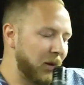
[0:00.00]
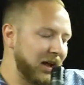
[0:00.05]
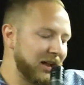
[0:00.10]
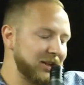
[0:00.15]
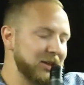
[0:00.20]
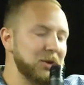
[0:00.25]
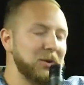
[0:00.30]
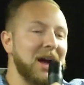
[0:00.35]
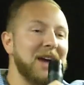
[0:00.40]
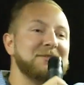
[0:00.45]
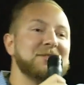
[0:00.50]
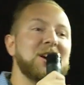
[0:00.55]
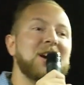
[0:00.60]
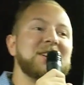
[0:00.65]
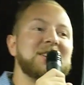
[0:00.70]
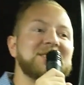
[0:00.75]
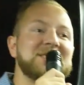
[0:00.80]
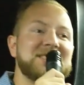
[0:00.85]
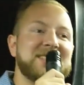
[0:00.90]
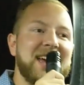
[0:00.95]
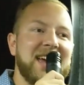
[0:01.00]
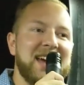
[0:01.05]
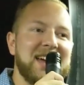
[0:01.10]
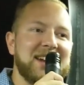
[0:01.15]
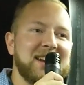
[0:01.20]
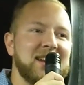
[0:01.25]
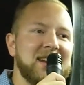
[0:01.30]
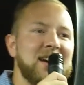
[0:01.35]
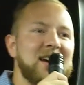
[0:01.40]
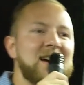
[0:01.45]
Well, you have to
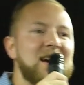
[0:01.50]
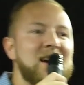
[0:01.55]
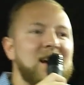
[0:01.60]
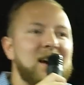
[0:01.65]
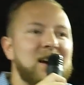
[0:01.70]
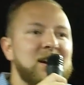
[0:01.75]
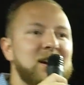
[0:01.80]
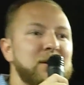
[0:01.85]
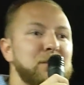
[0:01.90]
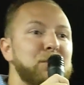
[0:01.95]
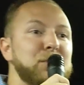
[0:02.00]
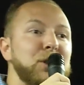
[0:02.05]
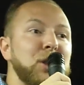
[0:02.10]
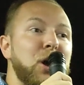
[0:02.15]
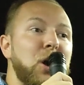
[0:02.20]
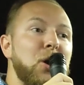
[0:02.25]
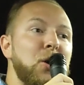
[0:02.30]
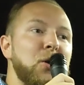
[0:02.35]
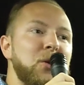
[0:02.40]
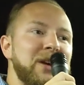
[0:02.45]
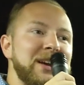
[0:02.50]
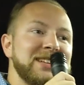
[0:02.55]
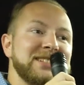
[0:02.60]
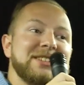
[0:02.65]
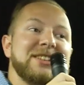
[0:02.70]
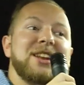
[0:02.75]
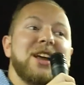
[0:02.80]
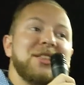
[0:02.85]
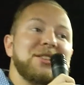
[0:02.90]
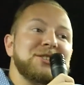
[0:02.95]
understand, blow
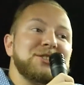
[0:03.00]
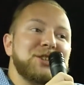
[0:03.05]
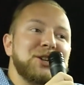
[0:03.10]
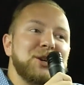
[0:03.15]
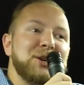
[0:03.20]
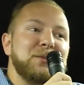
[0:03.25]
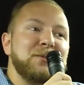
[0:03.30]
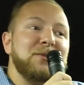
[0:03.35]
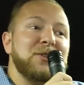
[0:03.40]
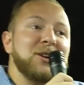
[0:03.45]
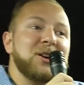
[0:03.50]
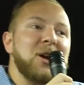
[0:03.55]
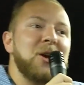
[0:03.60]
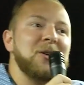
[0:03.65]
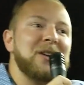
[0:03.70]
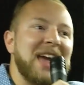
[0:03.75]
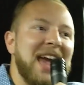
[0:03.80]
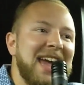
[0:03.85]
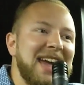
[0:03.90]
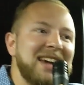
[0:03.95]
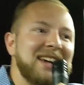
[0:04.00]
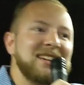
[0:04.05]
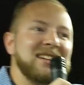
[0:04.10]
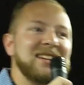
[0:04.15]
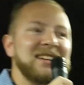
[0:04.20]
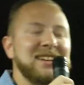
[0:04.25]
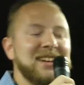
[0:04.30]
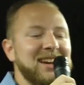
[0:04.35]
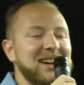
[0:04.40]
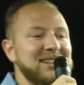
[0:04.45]
is another term for
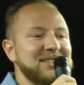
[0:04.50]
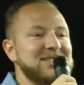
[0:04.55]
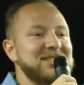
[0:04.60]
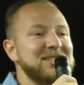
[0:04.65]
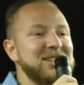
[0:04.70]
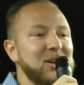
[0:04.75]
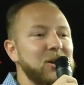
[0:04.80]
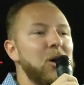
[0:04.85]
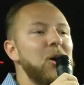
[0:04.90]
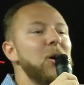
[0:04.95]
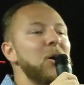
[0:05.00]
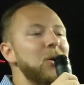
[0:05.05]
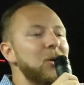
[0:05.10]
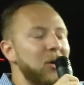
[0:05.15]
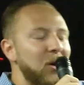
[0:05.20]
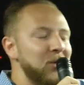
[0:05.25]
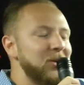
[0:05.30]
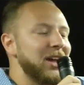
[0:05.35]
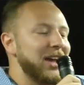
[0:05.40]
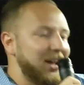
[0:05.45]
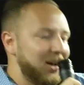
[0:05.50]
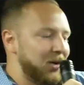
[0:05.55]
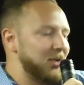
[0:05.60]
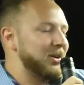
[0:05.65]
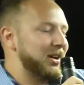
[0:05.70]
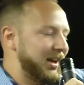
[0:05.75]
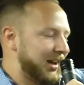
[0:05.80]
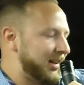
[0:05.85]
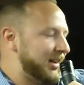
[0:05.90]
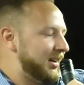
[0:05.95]
cocaine. And she's like, oh, okay.
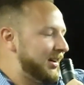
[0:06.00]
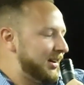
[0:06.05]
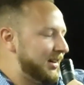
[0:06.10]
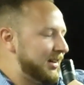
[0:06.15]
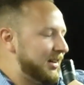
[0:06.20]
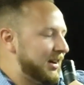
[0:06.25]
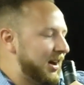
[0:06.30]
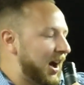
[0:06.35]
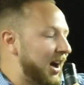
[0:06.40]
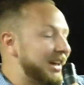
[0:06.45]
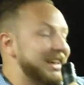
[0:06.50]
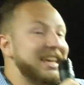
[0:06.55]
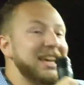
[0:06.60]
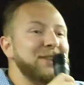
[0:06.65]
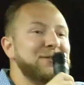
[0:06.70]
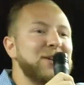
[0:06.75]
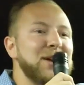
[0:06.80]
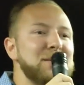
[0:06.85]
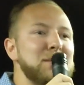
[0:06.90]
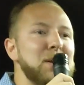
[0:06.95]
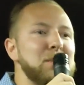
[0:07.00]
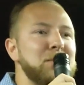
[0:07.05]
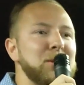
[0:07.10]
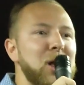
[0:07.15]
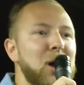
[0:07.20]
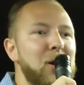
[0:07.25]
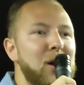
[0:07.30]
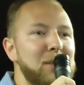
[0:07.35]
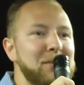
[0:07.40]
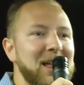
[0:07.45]
Give him a
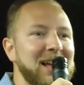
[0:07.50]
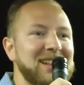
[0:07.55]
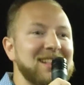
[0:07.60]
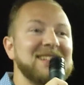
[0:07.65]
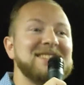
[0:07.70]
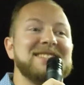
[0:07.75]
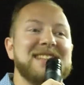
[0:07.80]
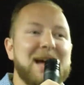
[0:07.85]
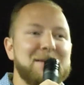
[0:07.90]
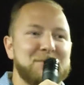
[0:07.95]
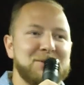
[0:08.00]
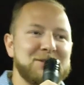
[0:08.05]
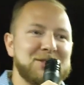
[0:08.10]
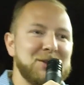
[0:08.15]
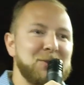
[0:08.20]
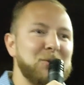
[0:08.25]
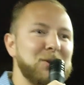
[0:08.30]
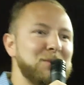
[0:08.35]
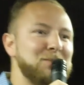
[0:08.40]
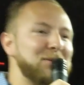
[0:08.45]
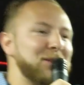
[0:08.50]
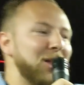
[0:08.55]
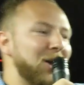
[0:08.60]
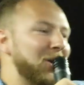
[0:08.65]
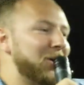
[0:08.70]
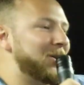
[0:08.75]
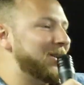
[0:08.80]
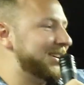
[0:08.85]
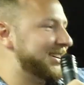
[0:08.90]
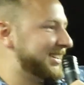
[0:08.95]
blow. I'm like, let's stop using the word
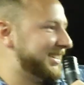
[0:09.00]
blow.